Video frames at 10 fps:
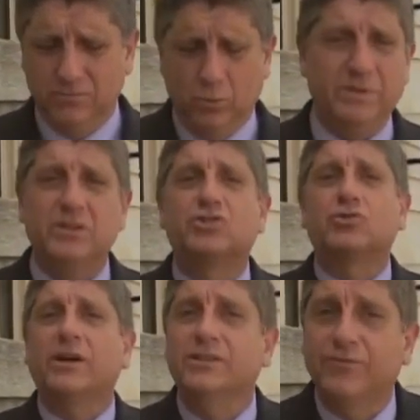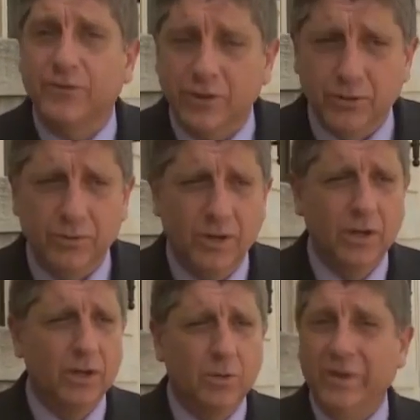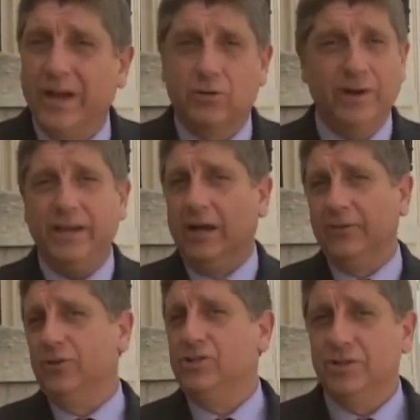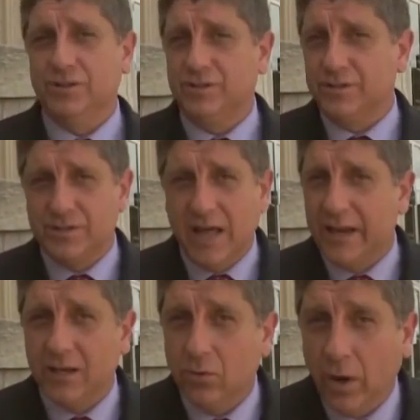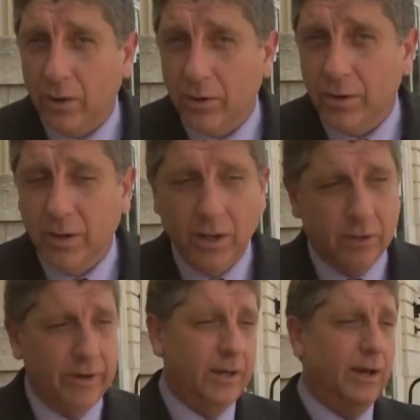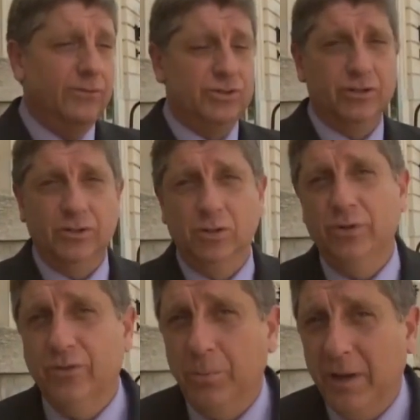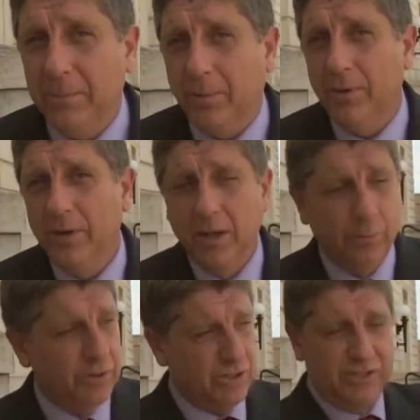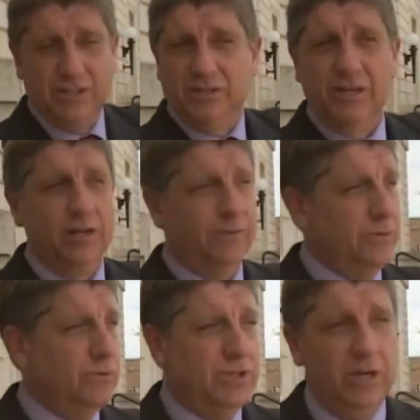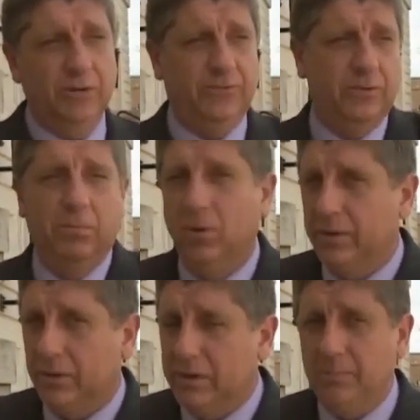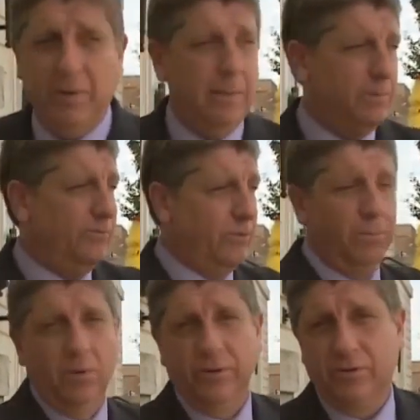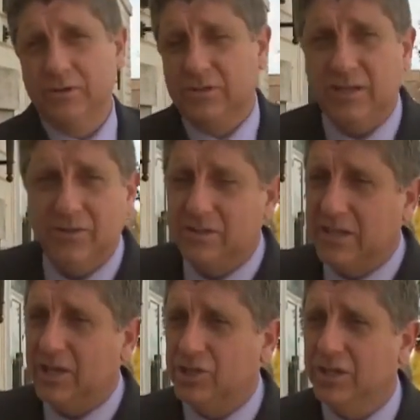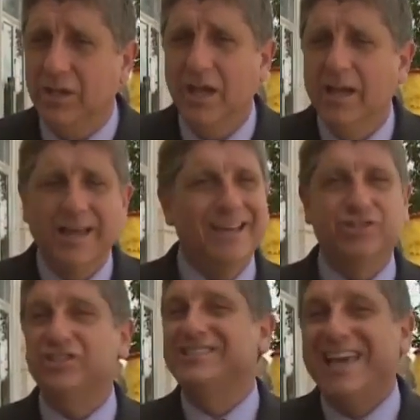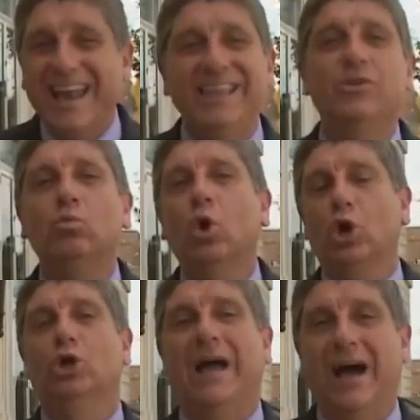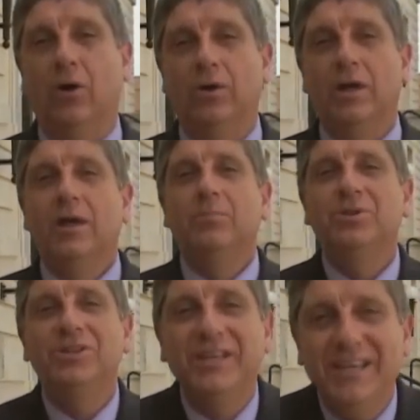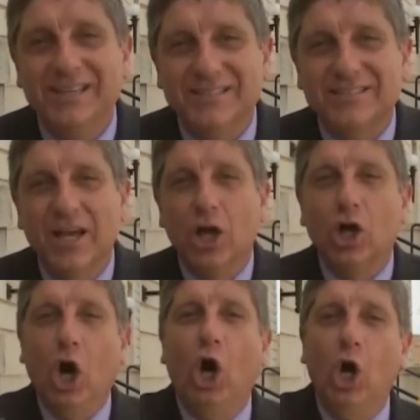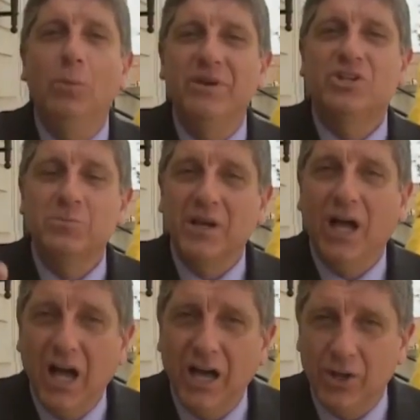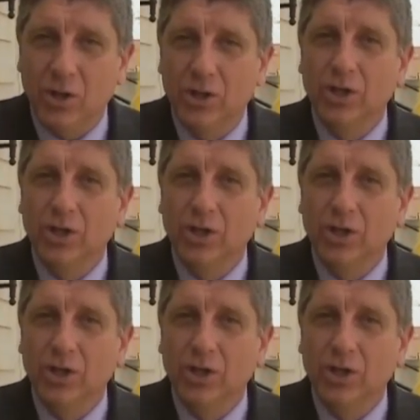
will be instructive for you. We got great coverage in the Cincinnati Inquirer. Great coverage in the Louisville paper. We just did the interviews here for the Bowling Green paper and for the Bowling Green TV station. It's just getting the word out. Please call Mitch McConnell,